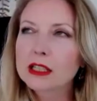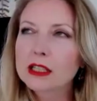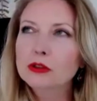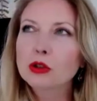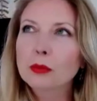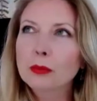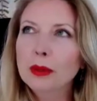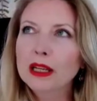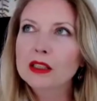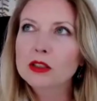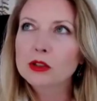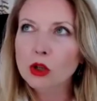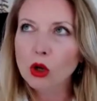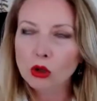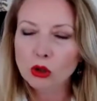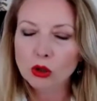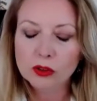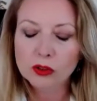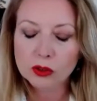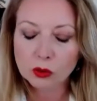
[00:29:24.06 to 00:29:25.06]
Central banks
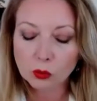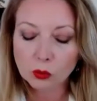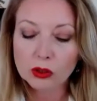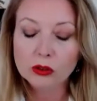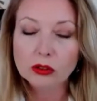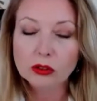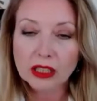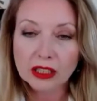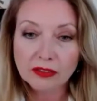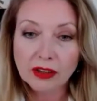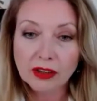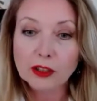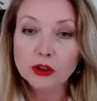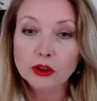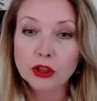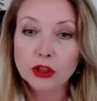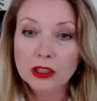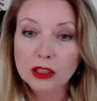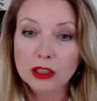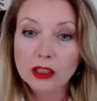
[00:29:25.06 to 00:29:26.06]
all over the world have
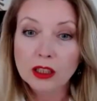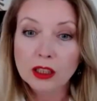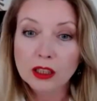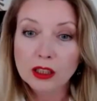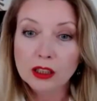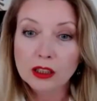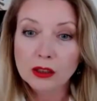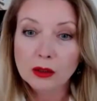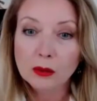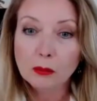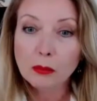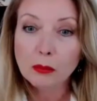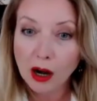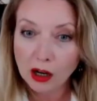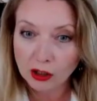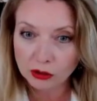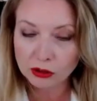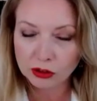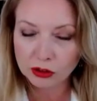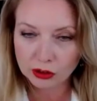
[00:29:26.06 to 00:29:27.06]
actually
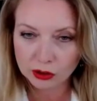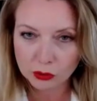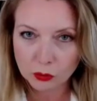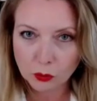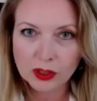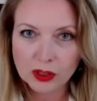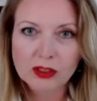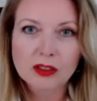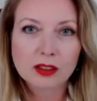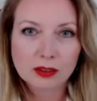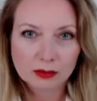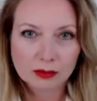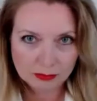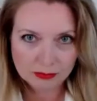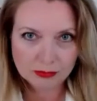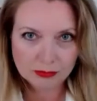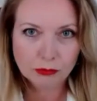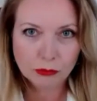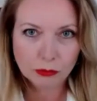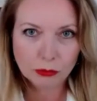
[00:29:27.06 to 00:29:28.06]
partnered with
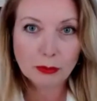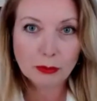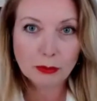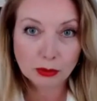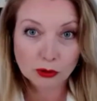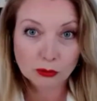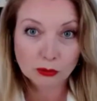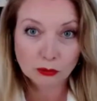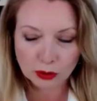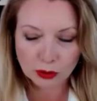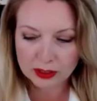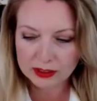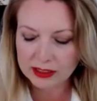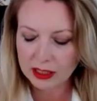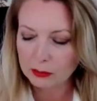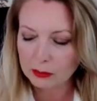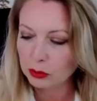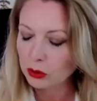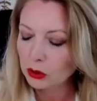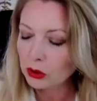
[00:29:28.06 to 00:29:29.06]
Ripple, for
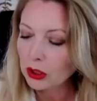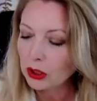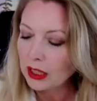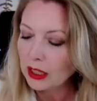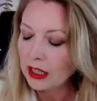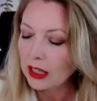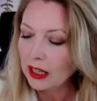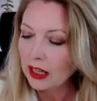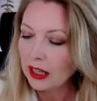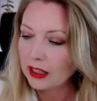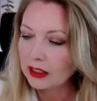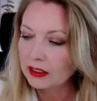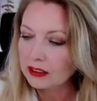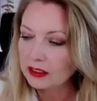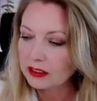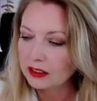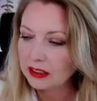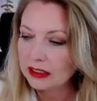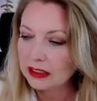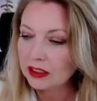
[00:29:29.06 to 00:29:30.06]
example,
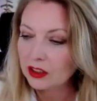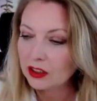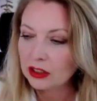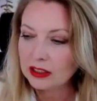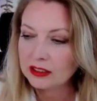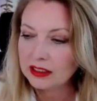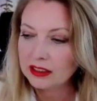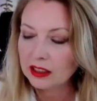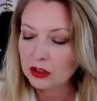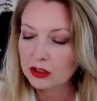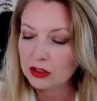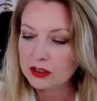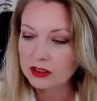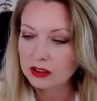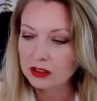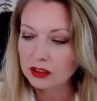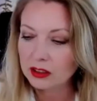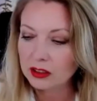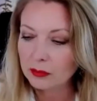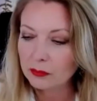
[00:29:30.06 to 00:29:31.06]
and clearly there's
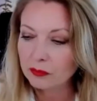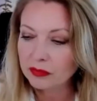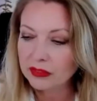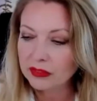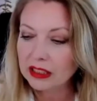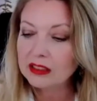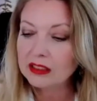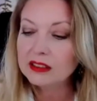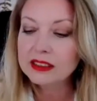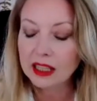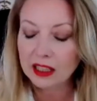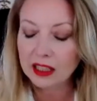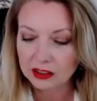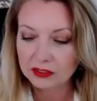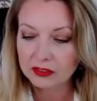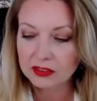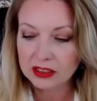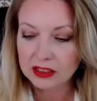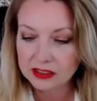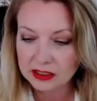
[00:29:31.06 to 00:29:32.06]
an
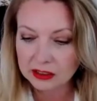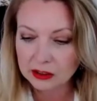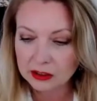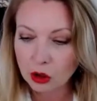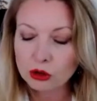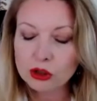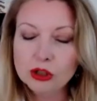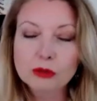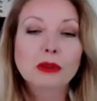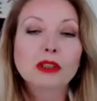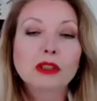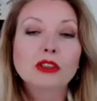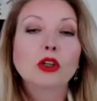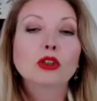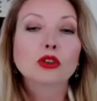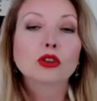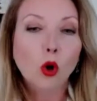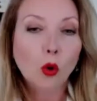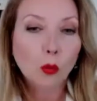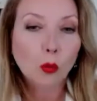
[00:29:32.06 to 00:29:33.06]
intake of this technology, but
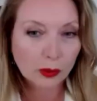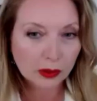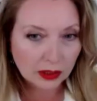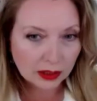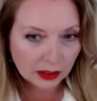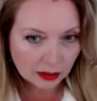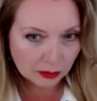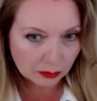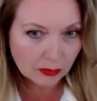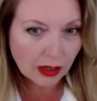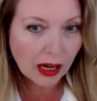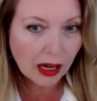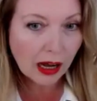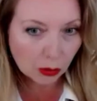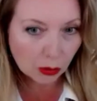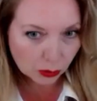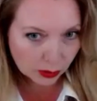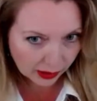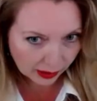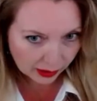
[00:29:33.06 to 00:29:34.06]
not openly
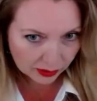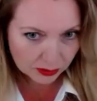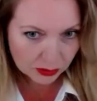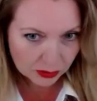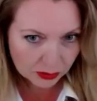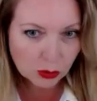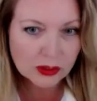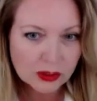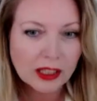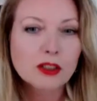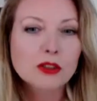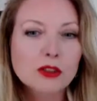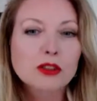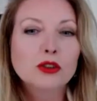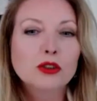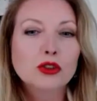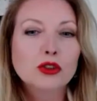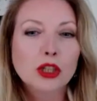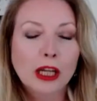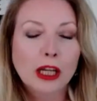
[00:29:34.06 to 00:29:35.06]
out there. So there's
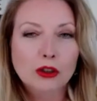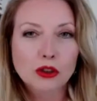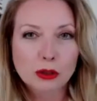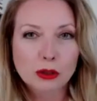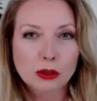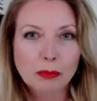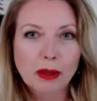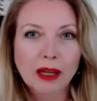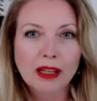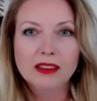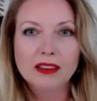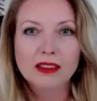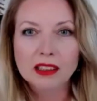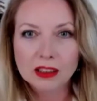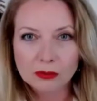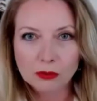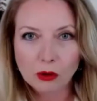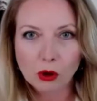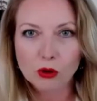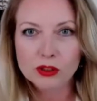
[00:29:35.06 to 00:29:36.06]
a change
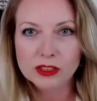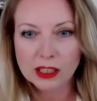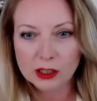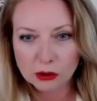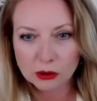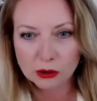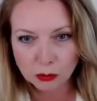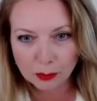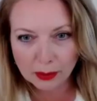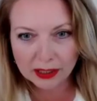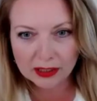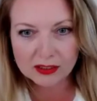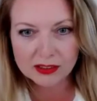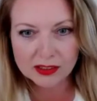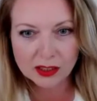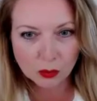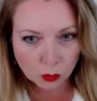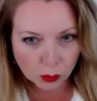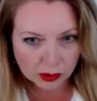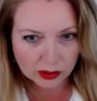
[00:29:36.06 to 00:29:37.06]
impending if all central
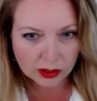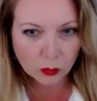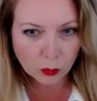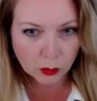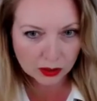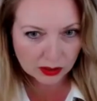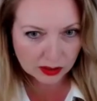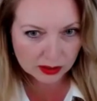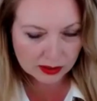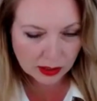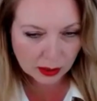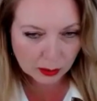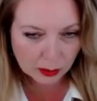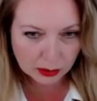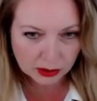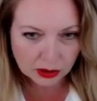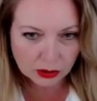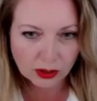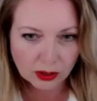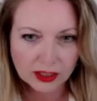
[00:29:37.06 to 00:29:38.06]
banks are working with this
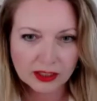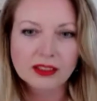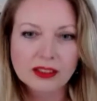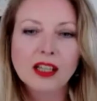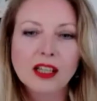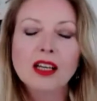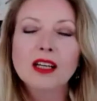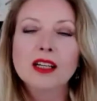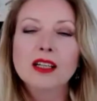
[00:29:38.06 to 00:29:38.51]
company, right?